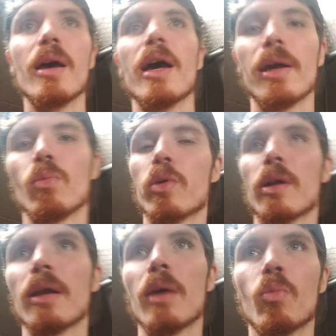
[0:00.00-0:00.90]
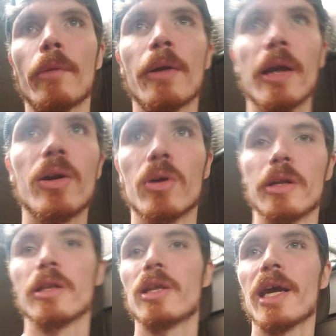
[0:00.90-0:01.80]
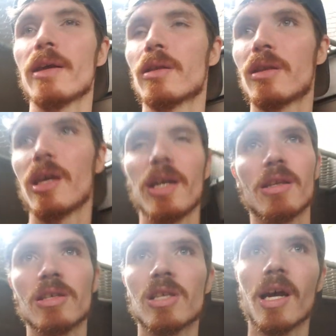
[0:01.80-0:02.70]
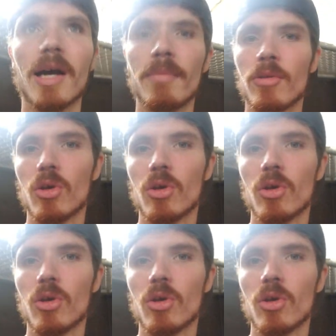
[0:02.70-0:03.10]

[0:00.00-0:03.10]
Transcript: And we're probably going to take this time